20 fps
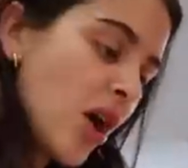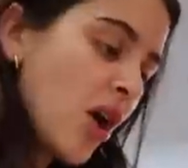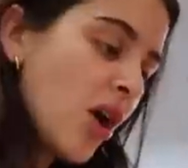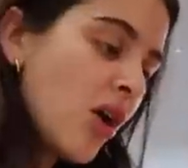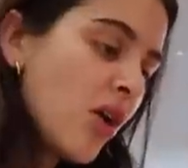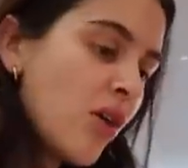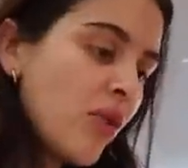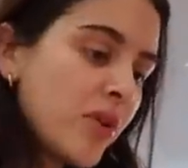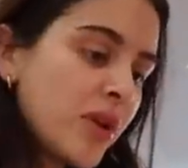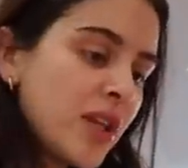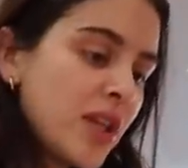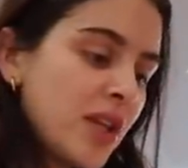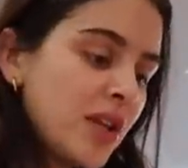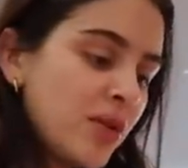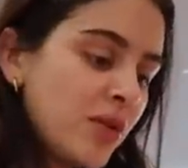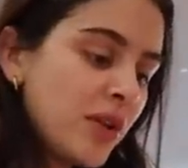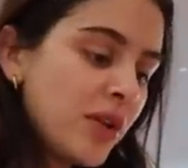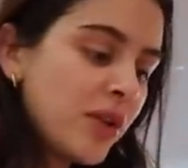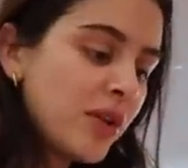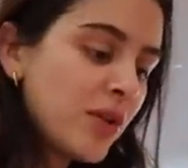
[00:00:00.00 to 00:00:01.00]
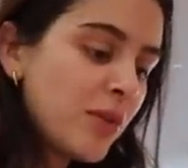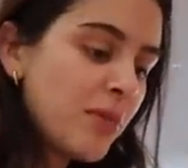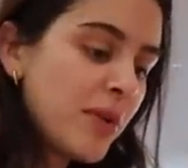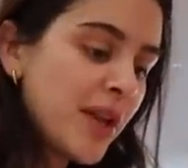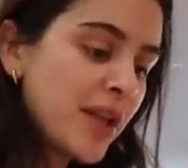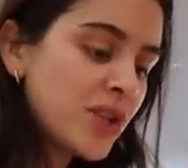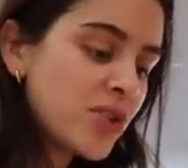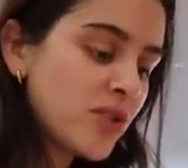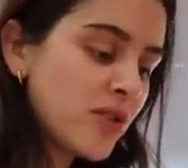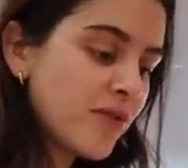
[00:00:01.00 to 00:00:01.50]
All cute, a little
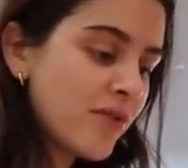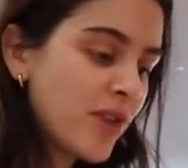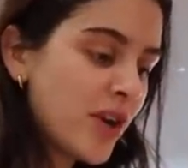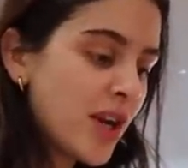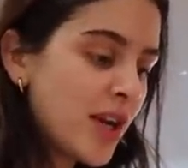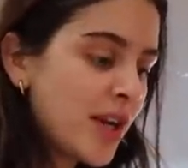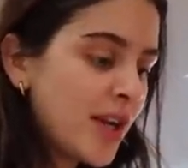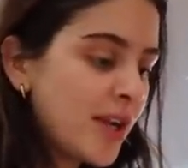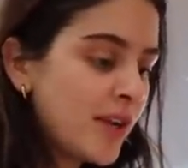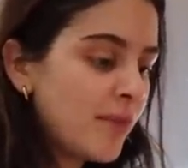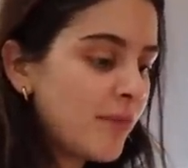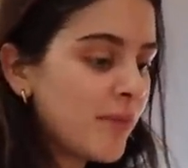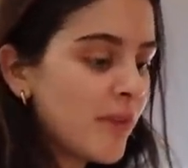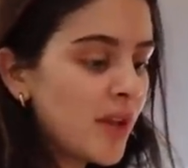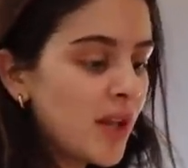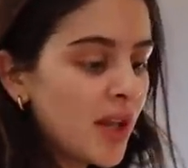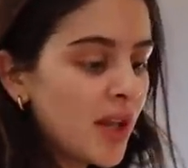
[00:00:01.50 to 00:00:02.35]
picture frame.